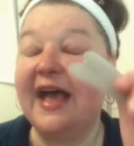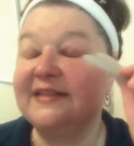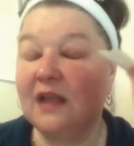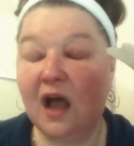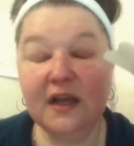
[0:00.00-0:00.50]

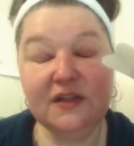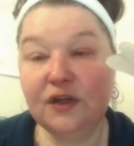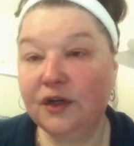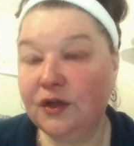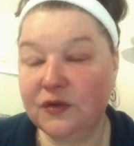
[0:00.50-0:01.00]
As long as
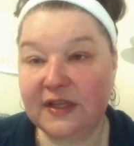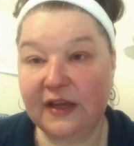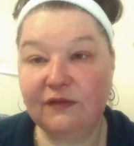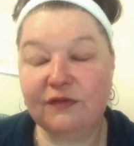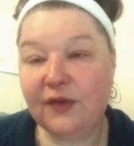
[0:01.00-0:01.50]
you're
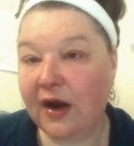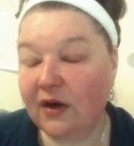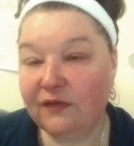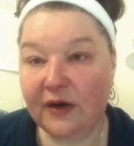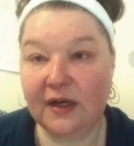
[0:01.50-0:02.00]
using
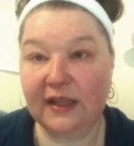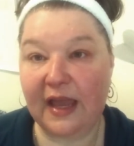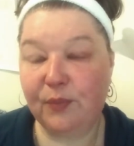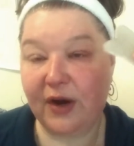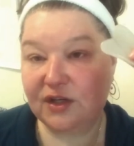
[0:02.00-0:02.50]
very, very
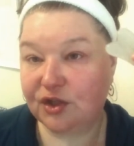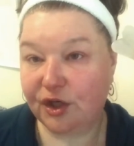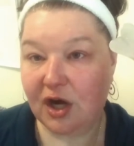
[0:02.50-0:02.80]
light pressure,